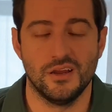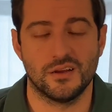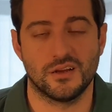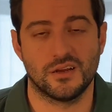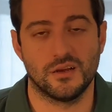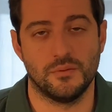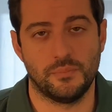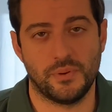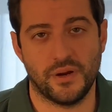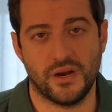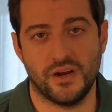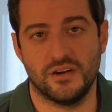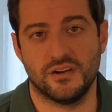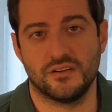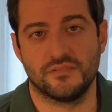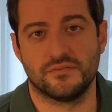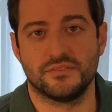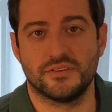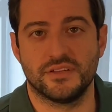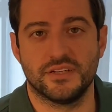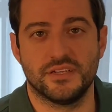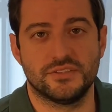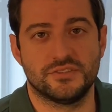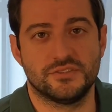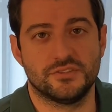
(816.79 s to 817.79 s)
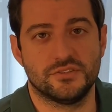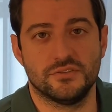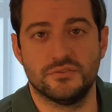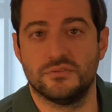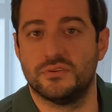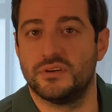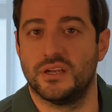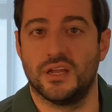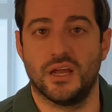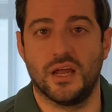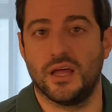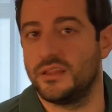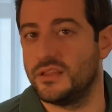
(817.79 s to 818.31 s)
comparatively to
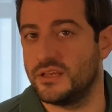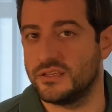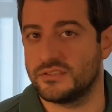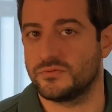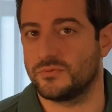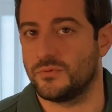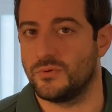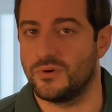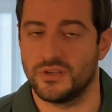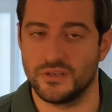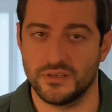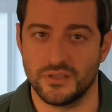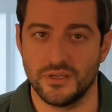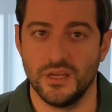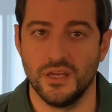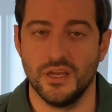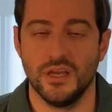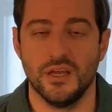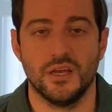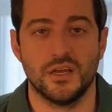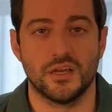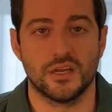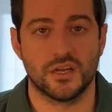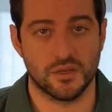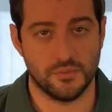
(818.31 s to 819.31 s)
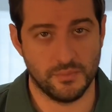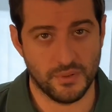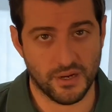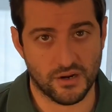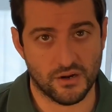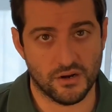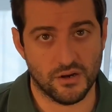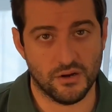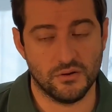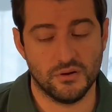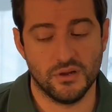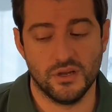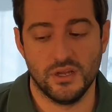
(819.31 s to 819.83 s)
an LS1 Camaro.